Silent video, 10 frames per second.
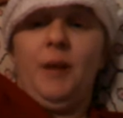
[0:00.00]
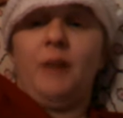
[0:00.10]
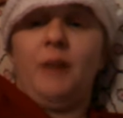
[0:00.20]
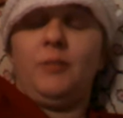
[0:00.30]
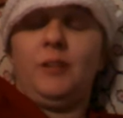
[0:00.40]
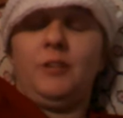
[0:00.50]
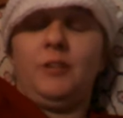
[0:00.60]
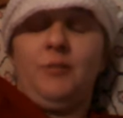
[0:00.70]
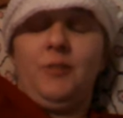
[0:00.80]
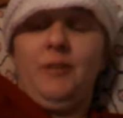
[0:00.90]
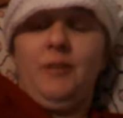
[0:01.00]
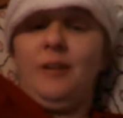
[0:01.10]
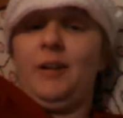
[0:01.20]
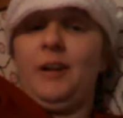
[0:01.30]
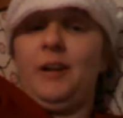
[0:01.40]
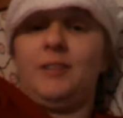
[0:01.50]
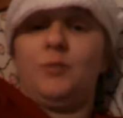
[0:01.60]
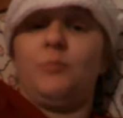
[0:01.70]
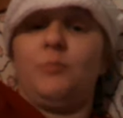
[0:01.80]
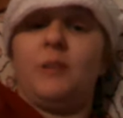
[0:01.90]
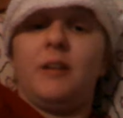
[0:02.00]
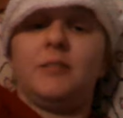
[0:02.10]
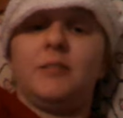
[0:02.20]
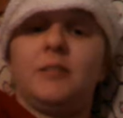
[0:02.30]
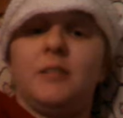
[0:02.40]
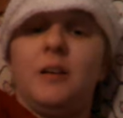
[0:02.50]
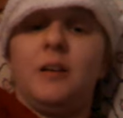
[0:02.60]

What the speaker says: I really don't know how I got so blessed.